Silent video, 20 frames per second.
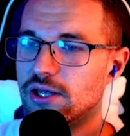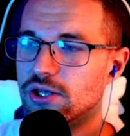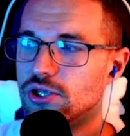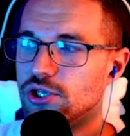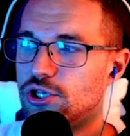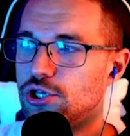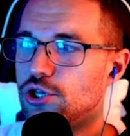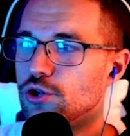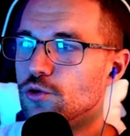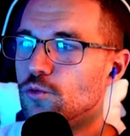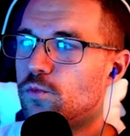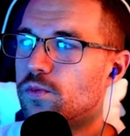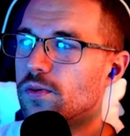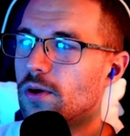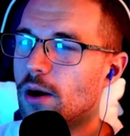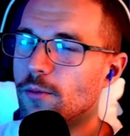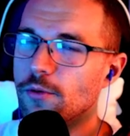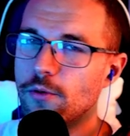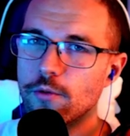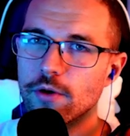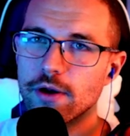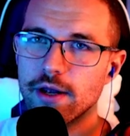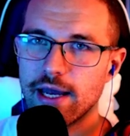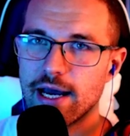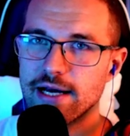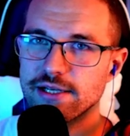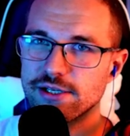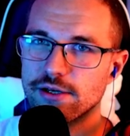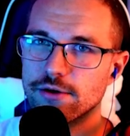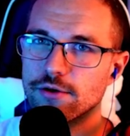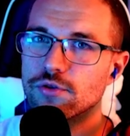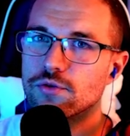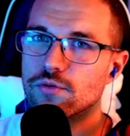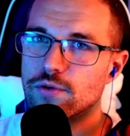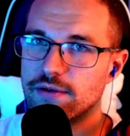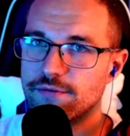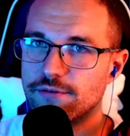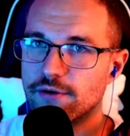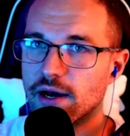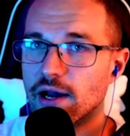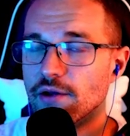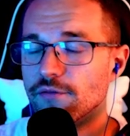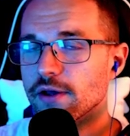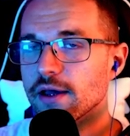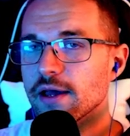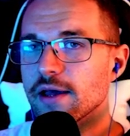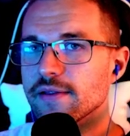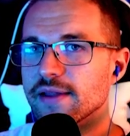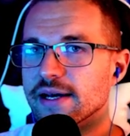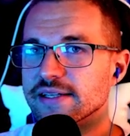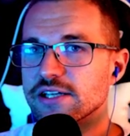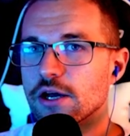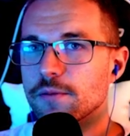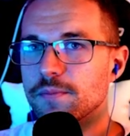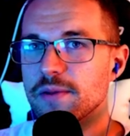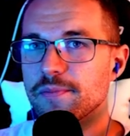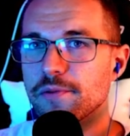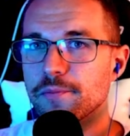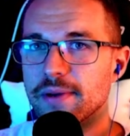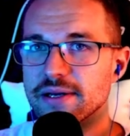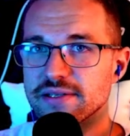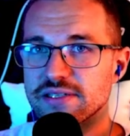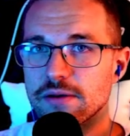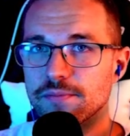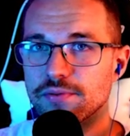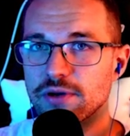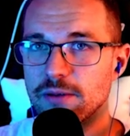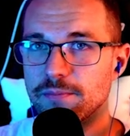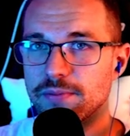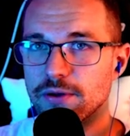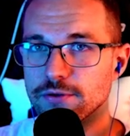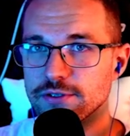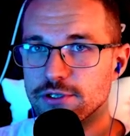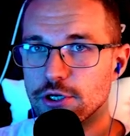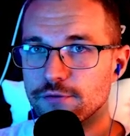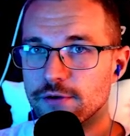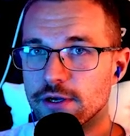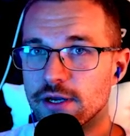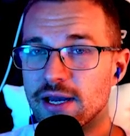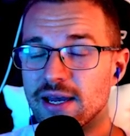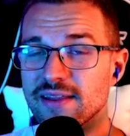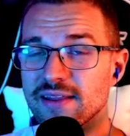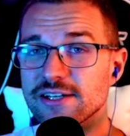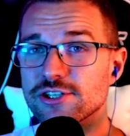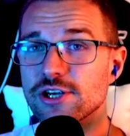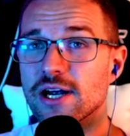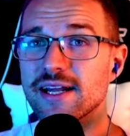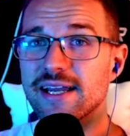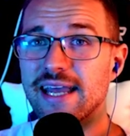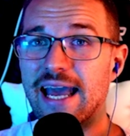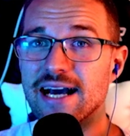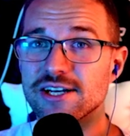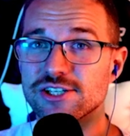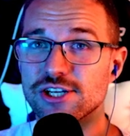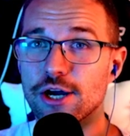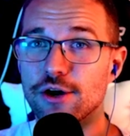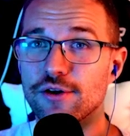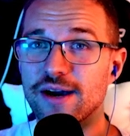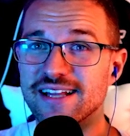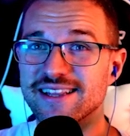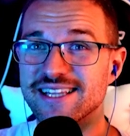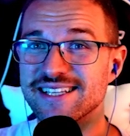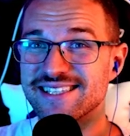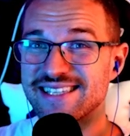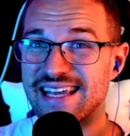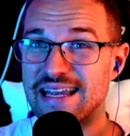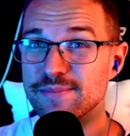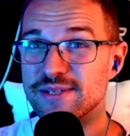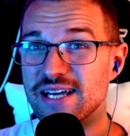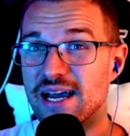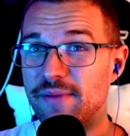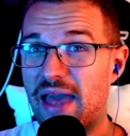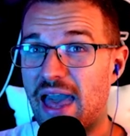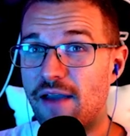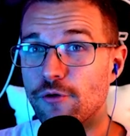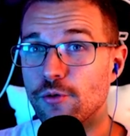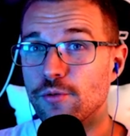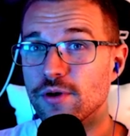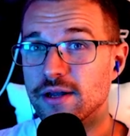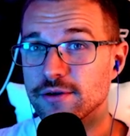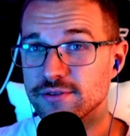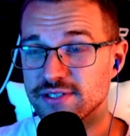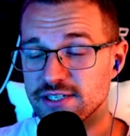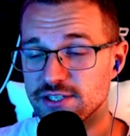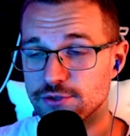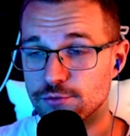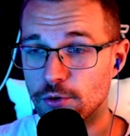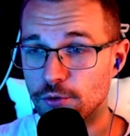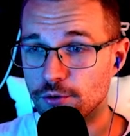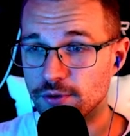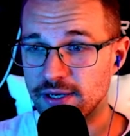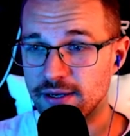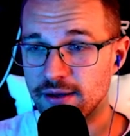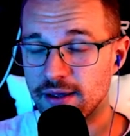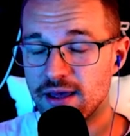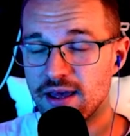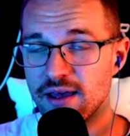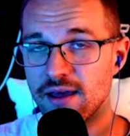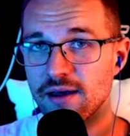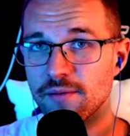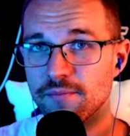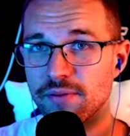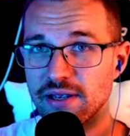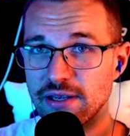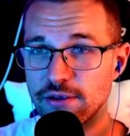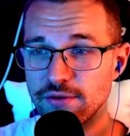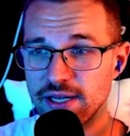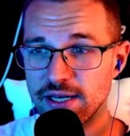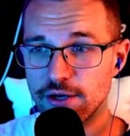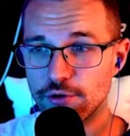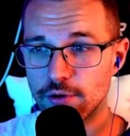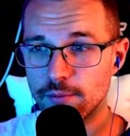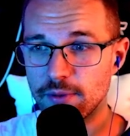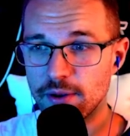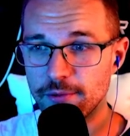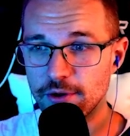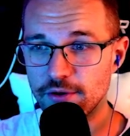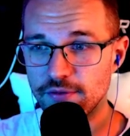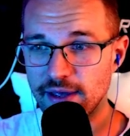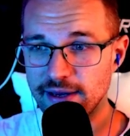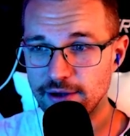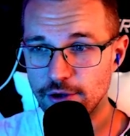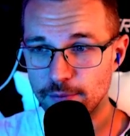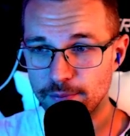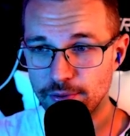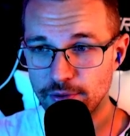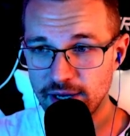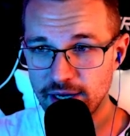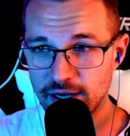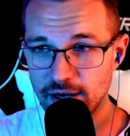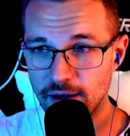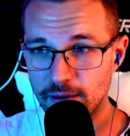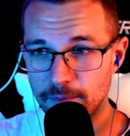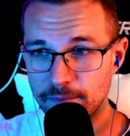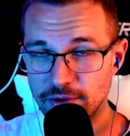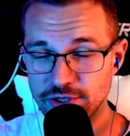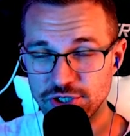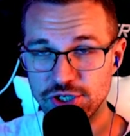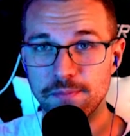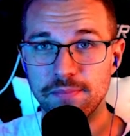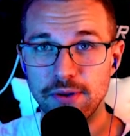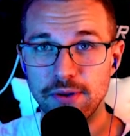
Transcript: you probably want to cash out on 3-5. That's how people mess up playing Piltover. They try to cash out at the same time everyone else is rolling. But you need to remember that you're playing a bunch of